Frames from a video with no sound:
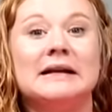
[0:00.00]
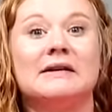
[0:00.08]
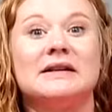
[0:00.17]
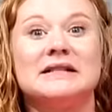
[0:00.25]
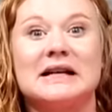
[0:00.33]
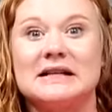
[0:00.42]

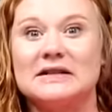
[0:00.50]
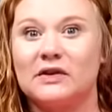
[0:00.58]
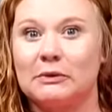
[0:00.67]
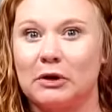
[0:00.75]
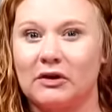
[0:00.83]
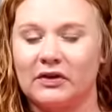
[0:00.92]
Now it does
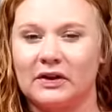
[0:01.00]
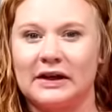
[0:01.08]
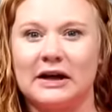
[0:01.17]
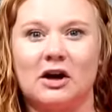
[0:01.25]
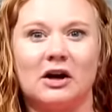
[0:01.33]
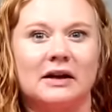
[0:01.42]
fit
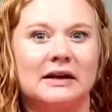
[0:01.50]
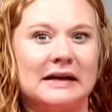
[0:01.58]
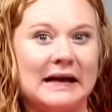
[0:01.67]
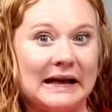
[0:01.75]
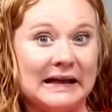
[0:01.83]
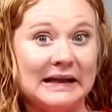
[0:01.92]
perfectly on
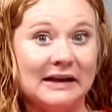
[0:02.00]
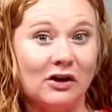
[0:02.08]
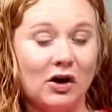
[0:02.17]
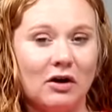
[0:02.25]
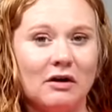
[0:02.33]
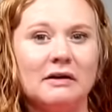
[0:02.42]
an
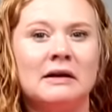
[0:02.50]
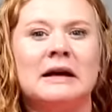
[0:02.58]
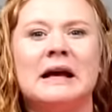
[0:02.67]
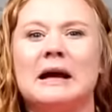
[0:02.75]
IKEA cart,